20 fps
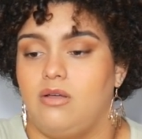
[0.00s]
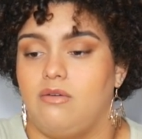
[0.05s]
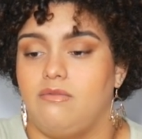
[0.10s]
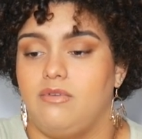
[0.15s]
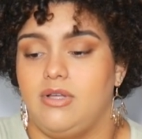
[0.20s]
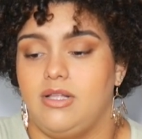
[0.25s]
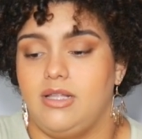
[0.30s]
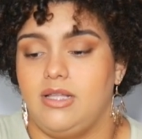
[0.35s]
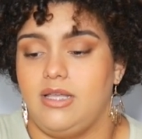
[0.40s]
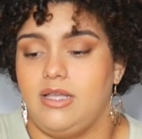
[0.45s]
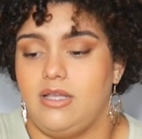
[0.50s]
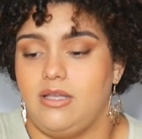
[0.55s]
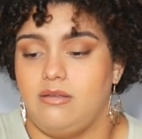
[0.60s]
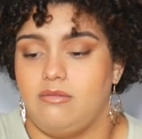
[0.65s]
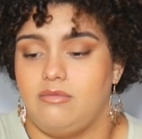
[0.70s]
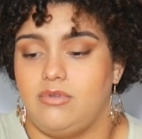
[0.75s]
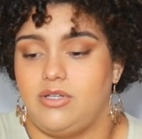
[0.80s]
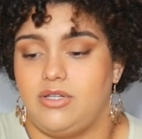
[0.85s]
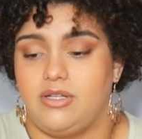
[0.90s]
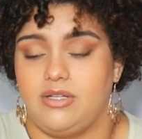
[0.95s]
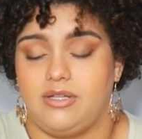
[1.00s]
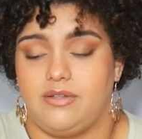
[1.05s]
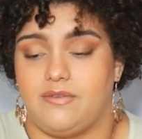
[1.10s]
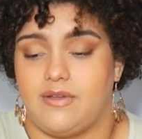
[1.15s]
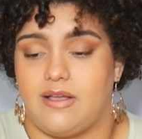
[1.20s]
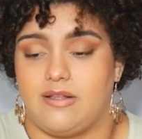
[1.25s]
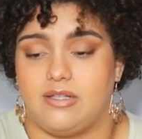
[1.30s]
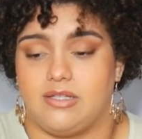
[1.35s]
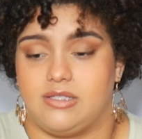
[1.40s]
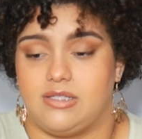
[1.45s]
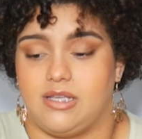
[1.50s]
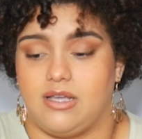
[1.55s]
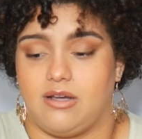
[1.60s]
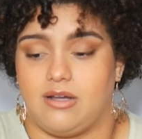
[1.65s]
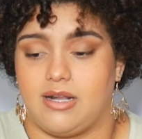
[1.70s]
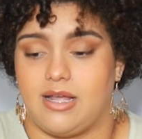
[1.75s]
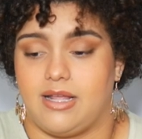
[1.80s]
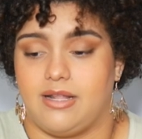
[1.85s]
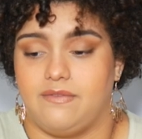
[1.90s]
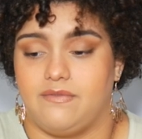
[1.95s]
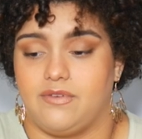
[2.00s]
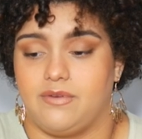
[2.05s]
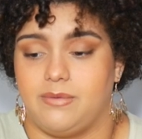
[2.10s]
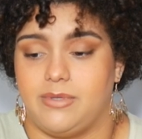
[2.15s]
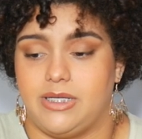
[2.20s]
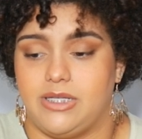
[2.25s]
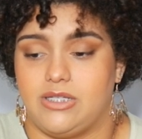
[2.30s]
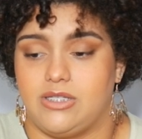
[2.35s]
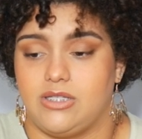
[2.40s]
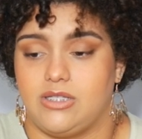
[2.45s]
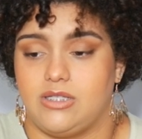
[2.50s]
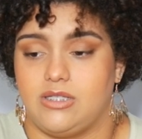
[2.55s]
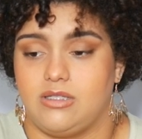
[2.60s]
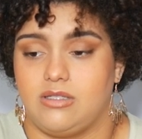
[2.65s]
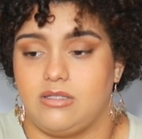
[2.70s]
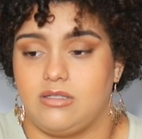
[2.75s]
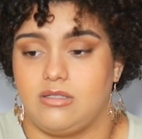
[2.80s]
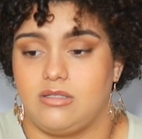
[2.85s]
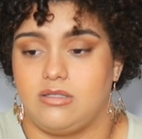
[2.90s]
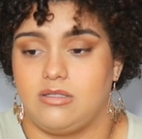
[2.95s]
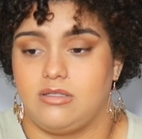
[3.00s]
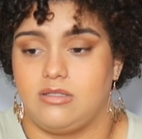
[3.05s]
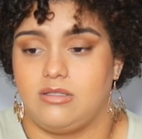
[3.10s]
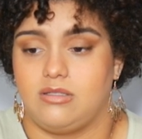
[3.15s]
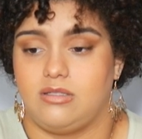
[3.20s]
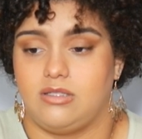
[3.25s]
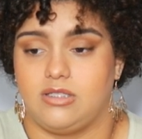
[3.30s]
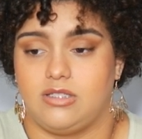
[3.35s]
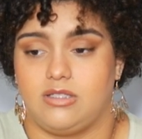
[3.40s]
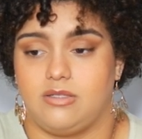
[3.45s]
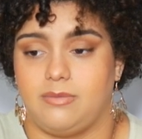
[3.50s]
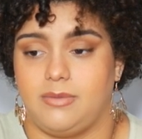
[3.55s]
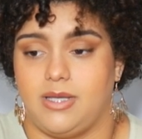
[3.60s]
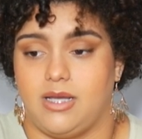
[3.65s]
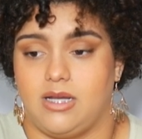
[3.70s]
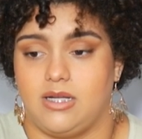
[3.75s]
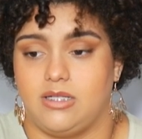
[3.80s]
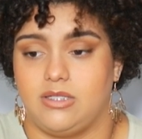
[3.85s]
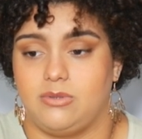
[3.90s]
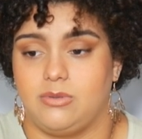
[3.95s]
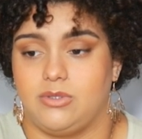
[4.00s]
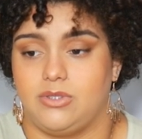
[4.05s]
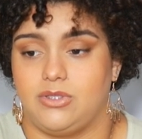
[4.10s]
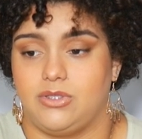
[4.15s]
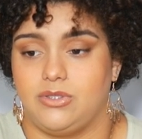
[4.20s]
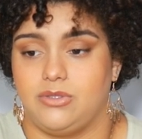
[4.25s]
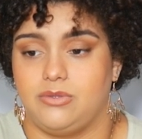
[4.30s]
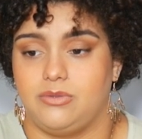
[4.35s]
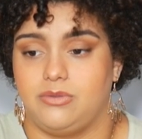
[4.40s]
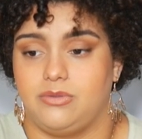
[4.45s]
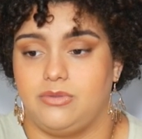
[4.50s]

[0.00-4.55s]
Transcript: really, you didn't even have to say all that information, just to be honest with you.